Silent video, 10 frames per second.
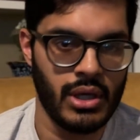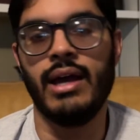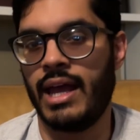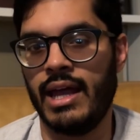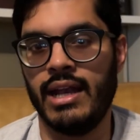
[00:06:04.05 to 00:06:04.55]

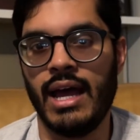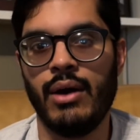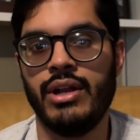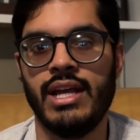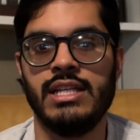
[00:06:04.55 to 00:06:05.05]
Again,
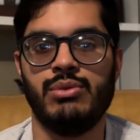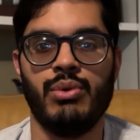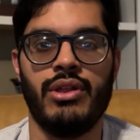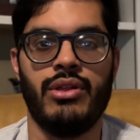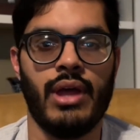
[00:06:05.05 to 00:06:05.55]
nowadays
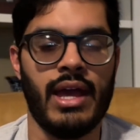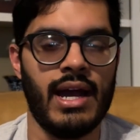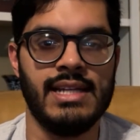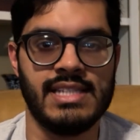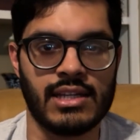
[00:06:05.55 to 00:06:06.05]
with
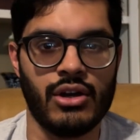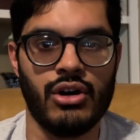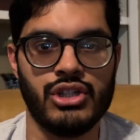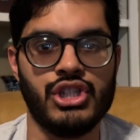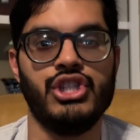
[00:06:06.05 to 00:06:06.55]
AI
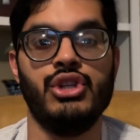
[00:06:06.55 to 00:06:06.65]
technologies,